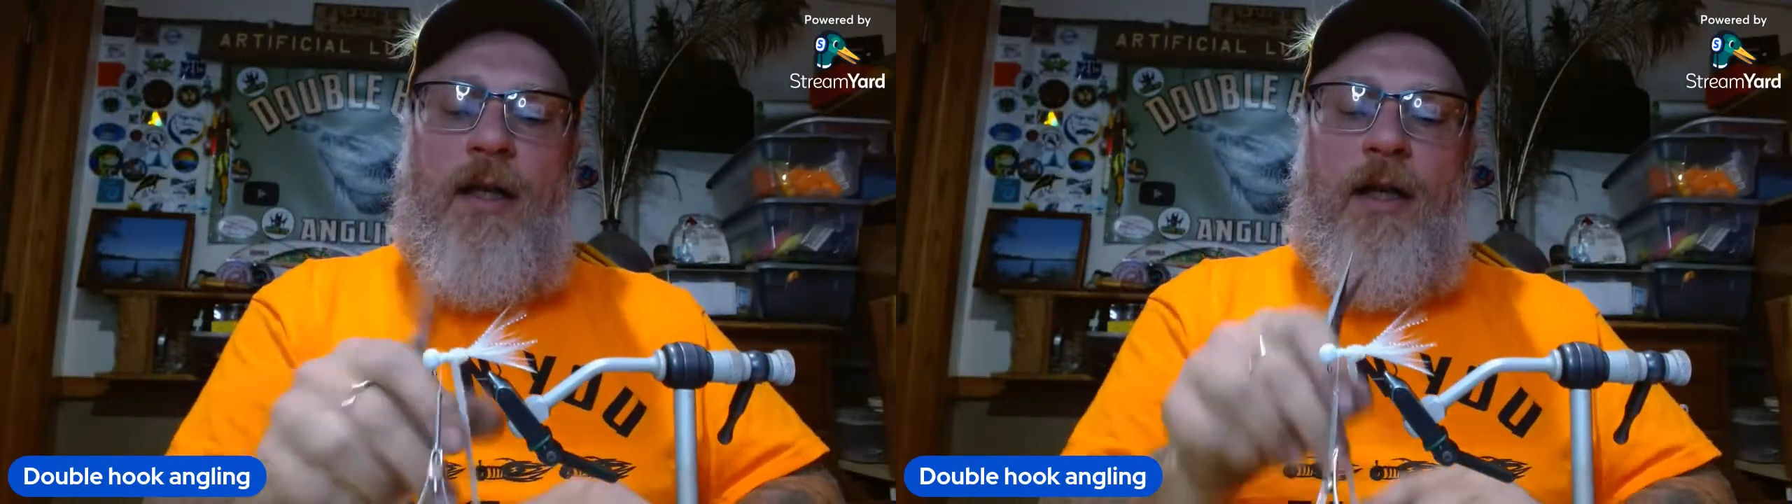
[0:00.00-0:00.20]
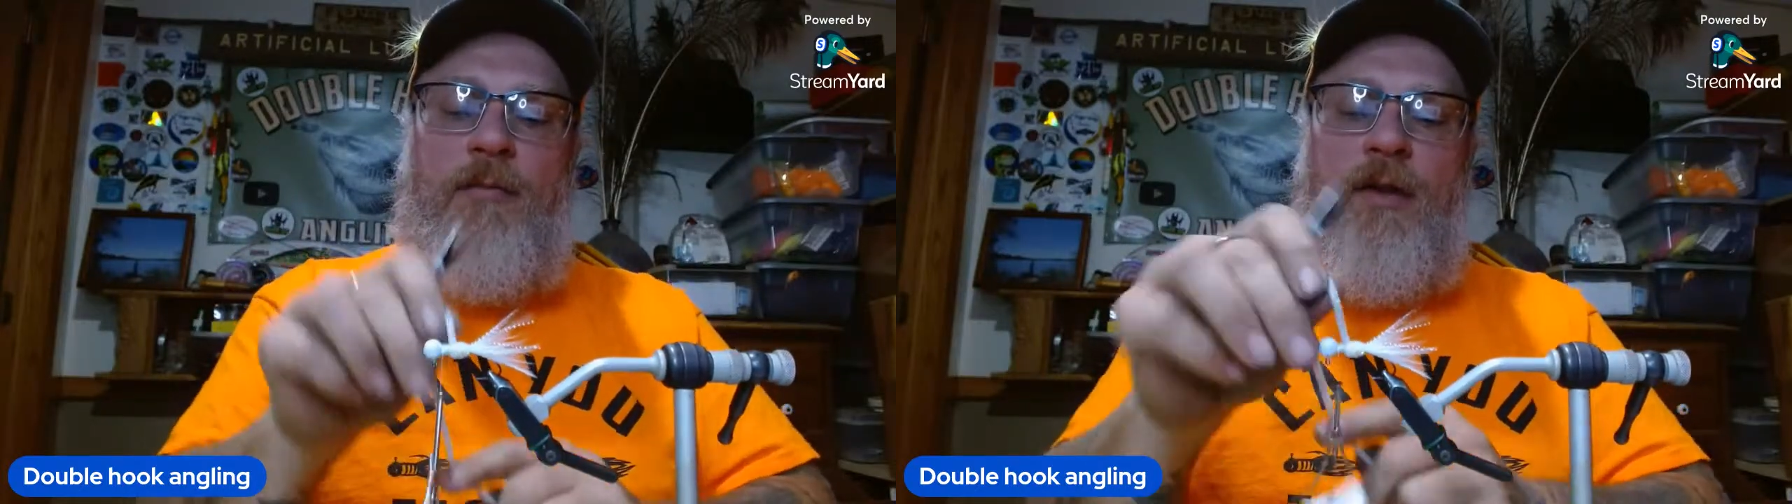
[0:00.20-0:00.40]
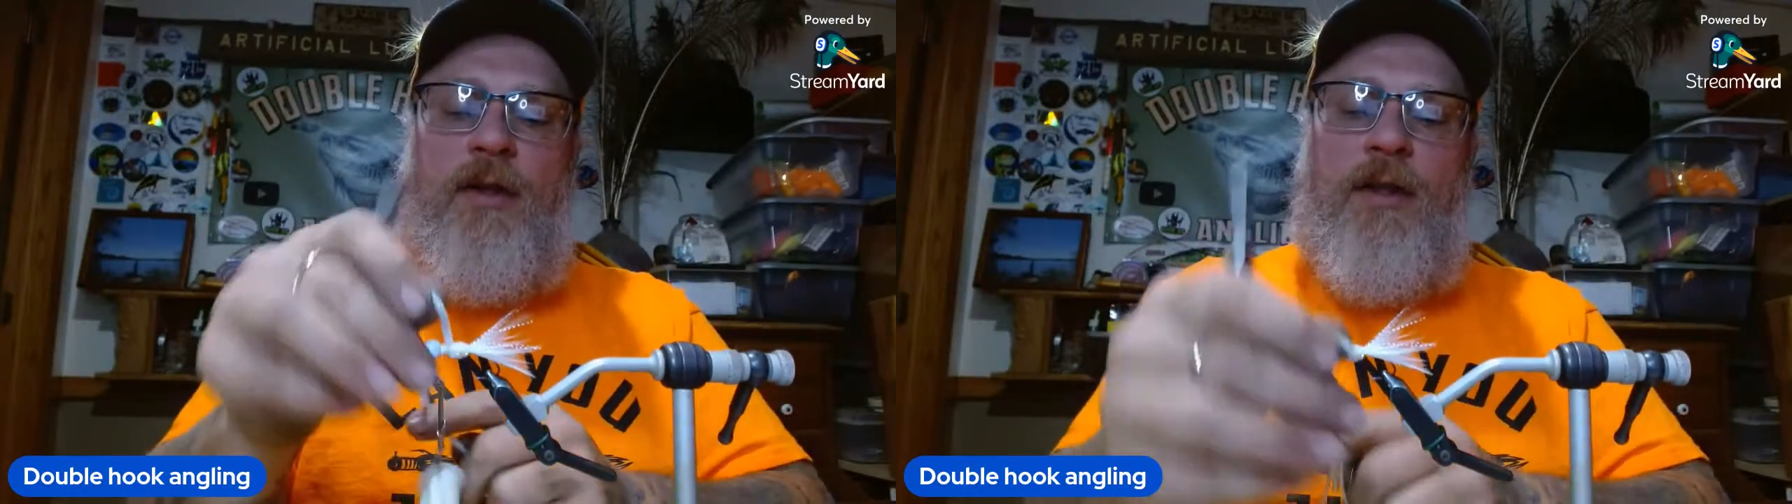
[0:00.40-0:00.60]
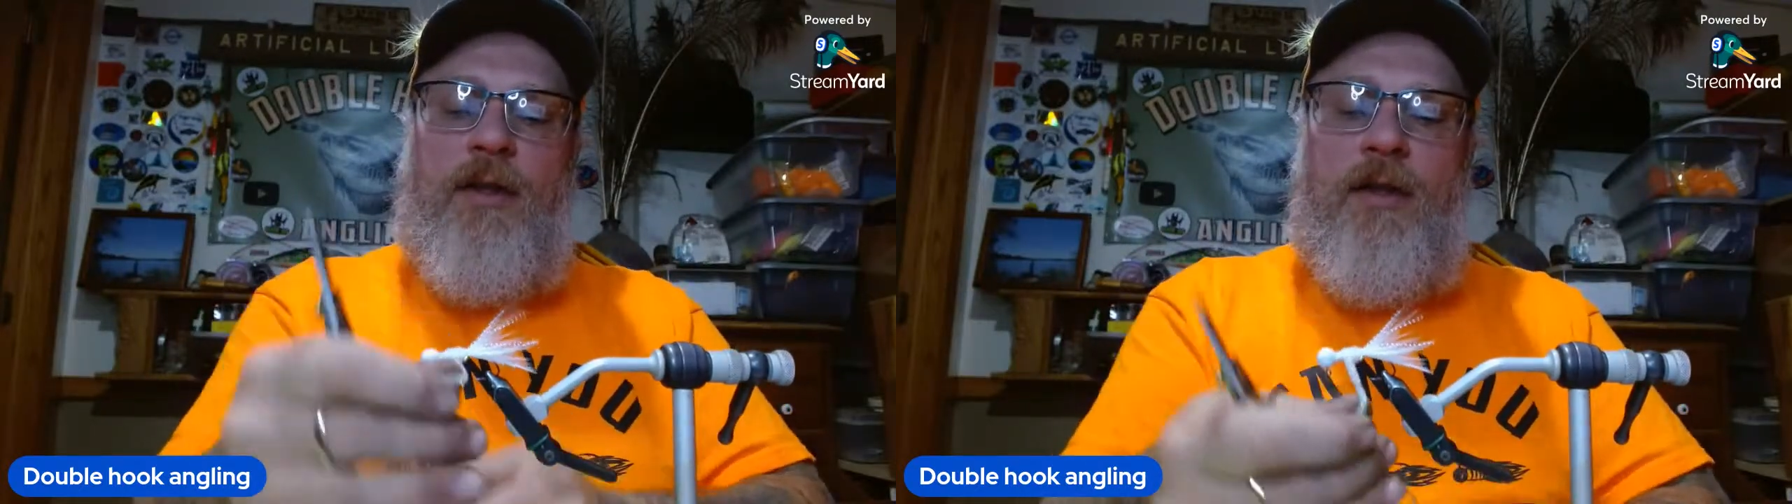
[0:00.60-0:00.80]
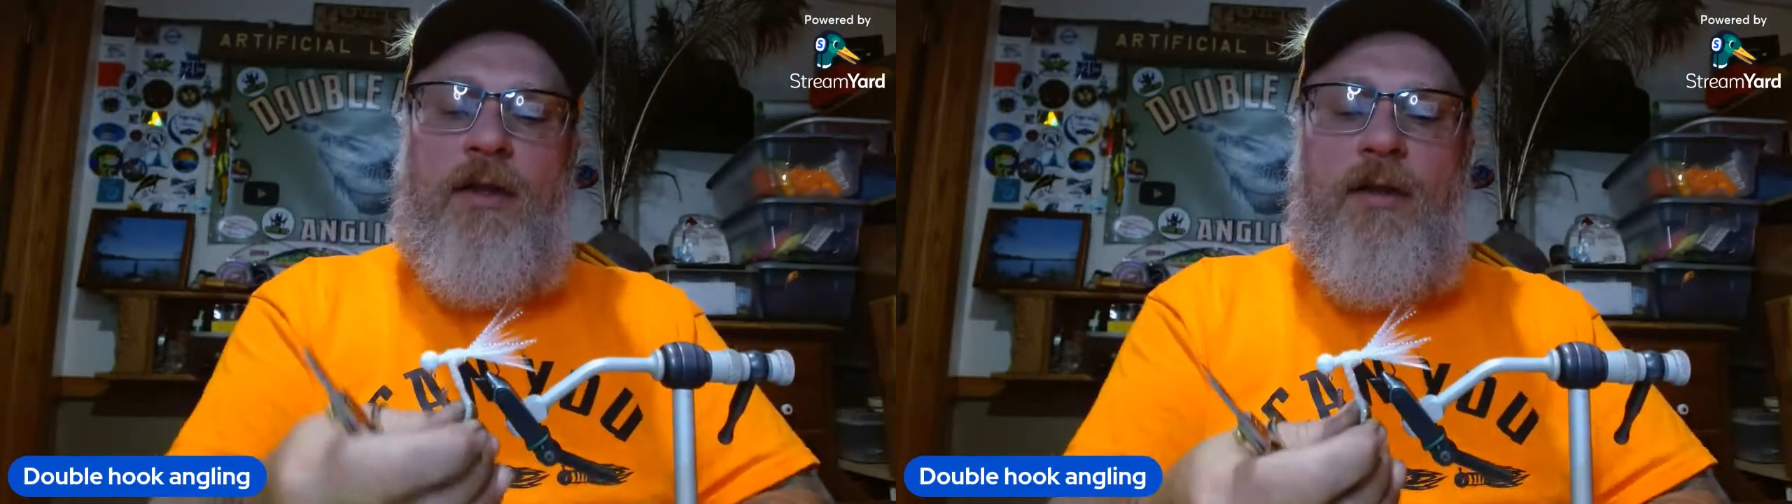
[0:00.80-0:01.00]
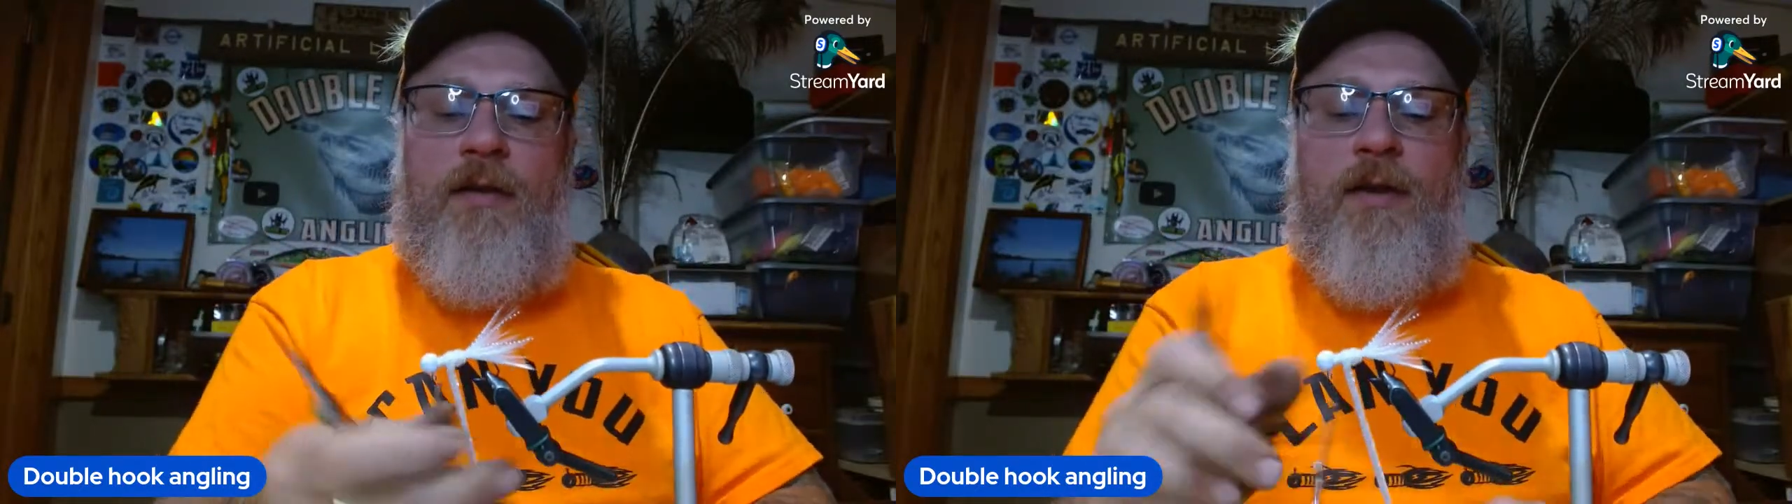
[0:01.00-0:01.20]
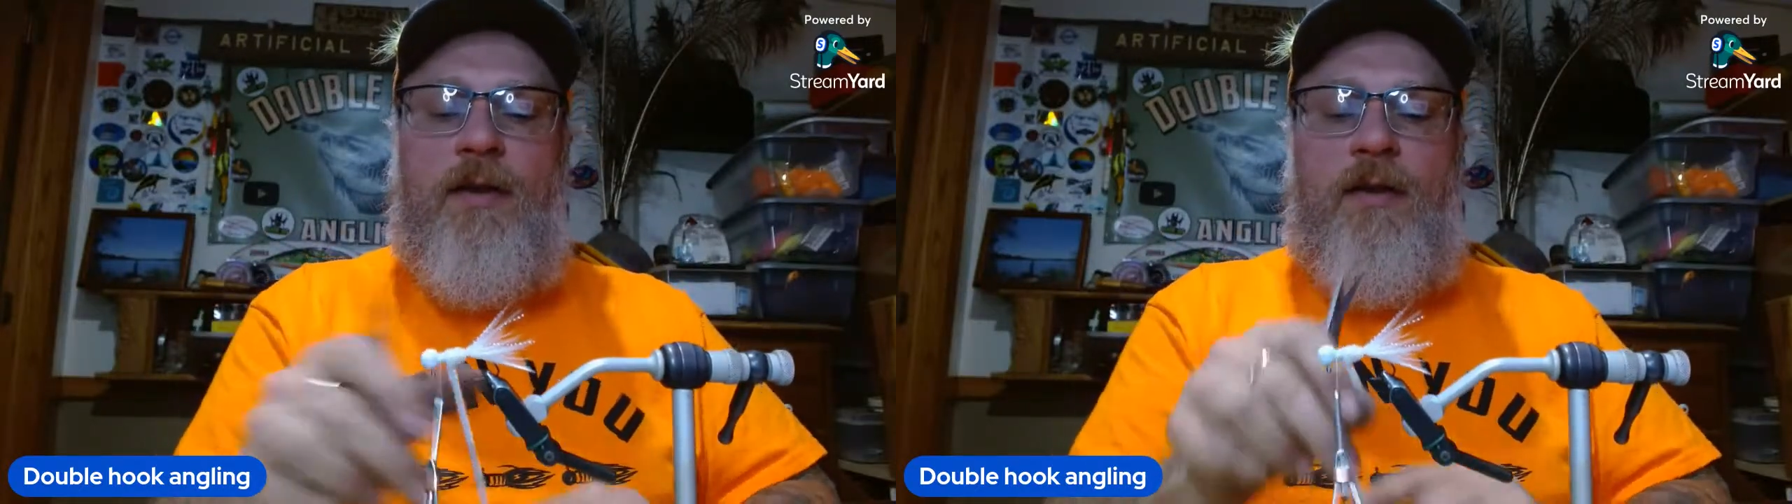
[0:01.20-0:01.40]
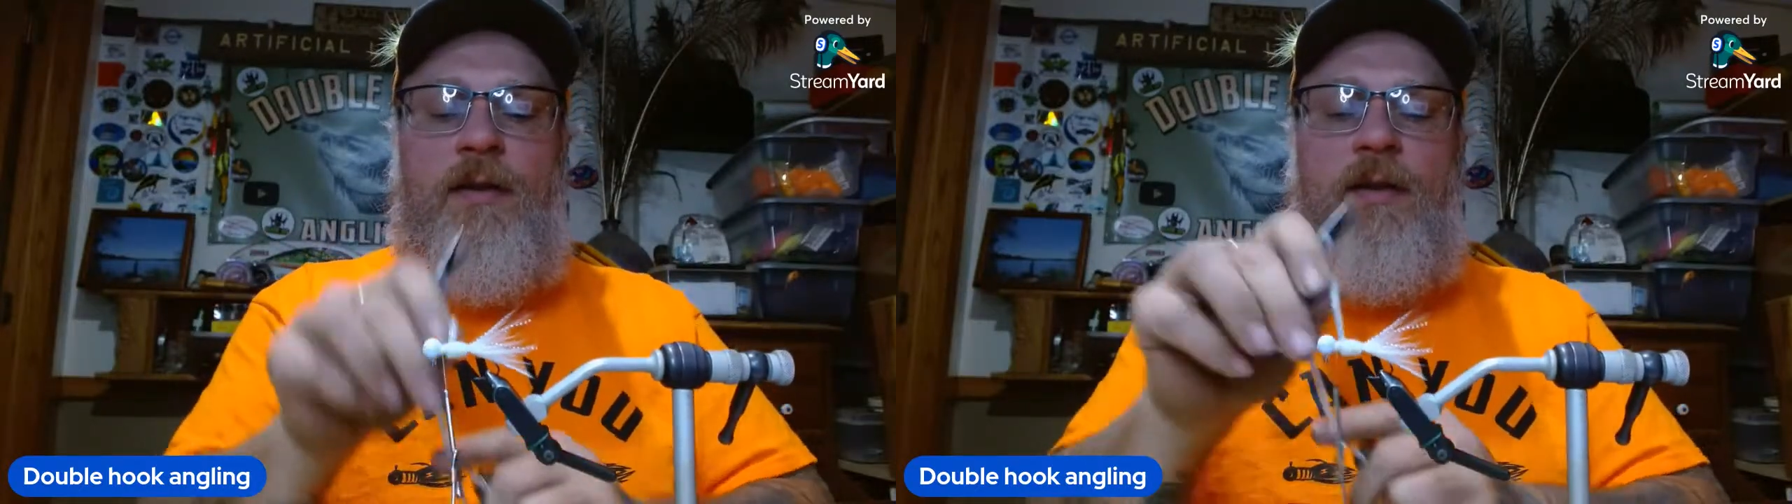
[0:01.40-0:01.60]
I'm gonna
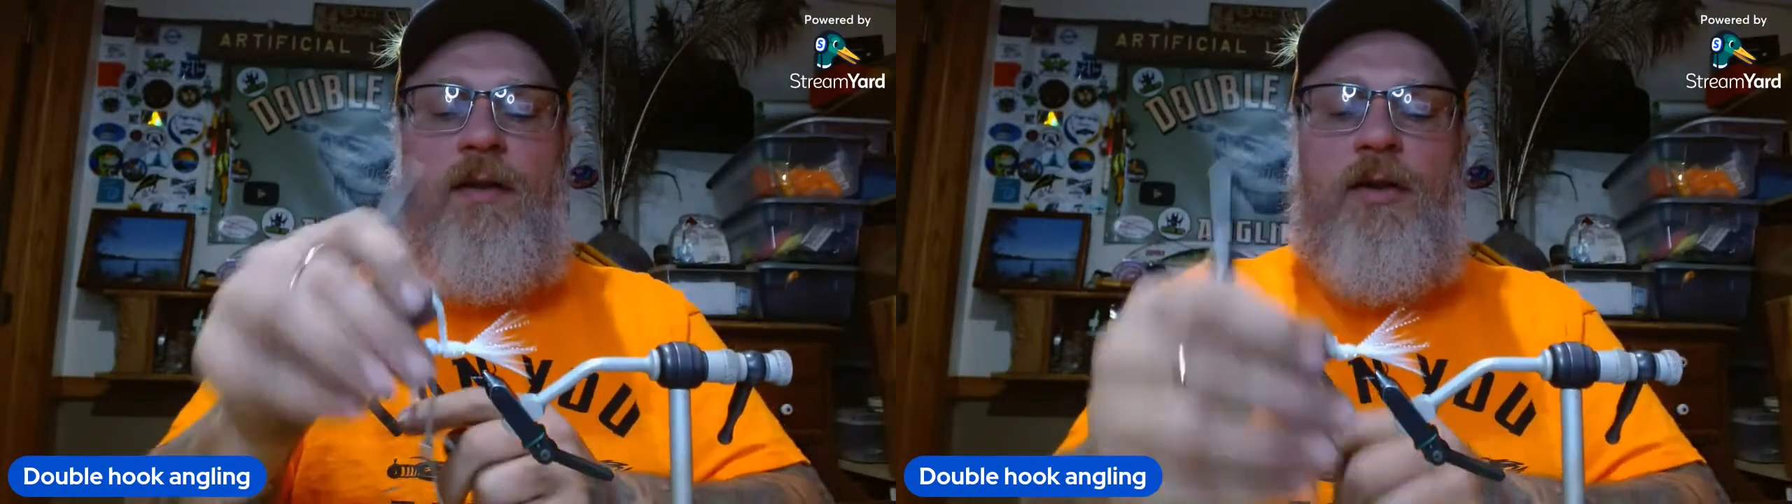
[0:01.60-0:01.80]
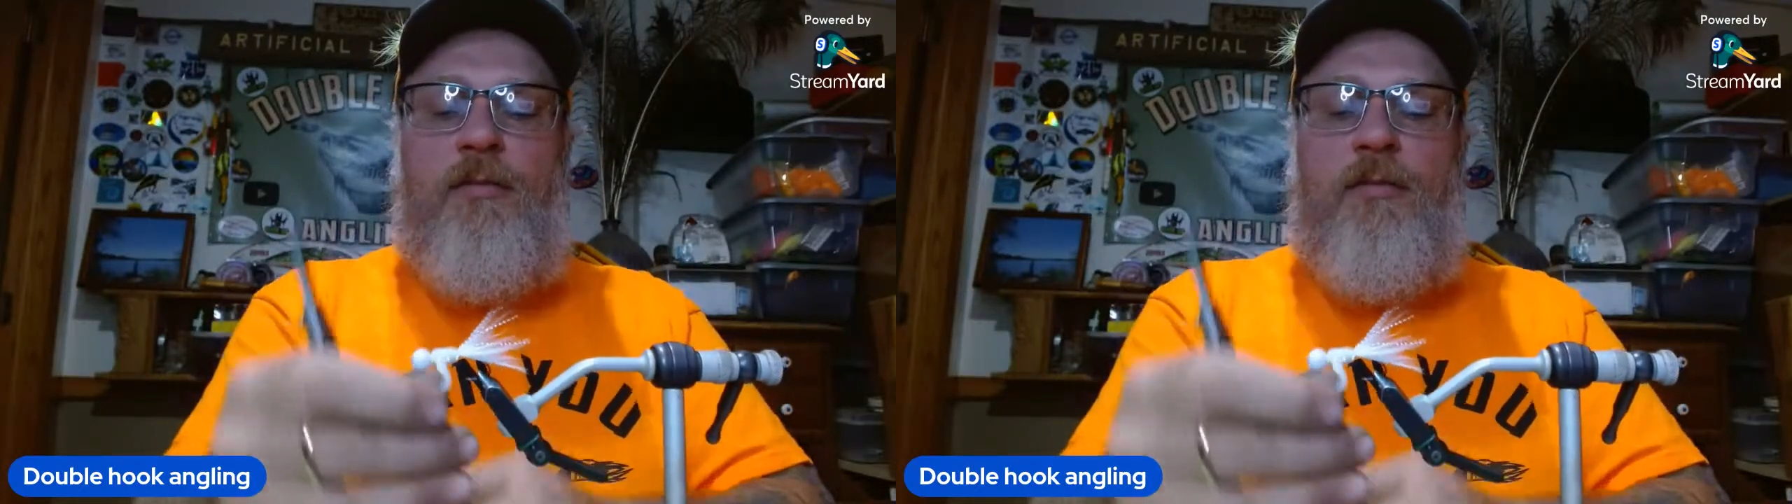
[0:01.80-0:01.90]
still do